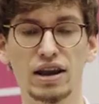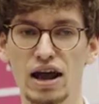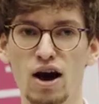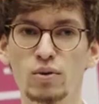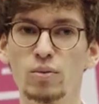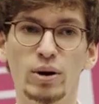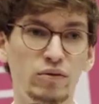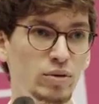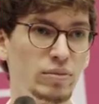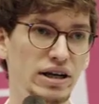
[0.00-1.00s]
now we're one
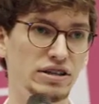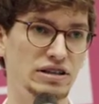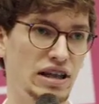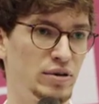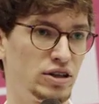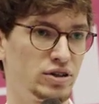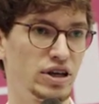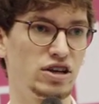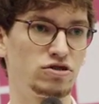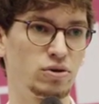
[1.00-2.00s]
of the biggest climate
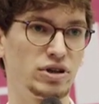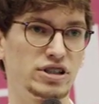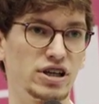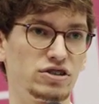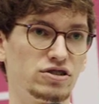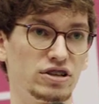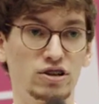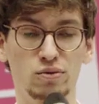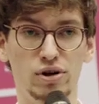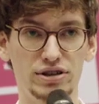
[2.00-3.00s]
education organizations
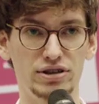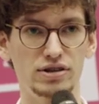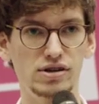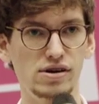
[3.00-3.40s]
in the world.